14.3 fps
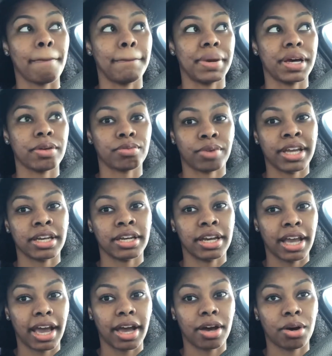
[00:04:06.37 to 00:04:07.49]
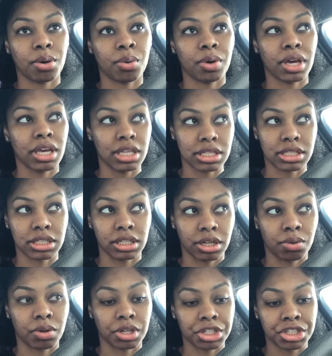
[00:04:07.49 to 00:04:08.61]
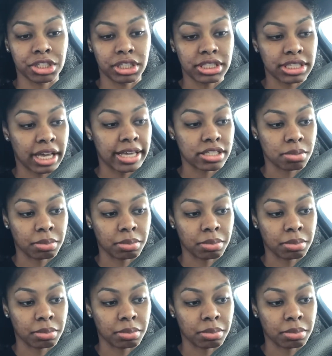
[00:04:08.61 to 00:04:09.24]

but right now it's a little on the chilly side,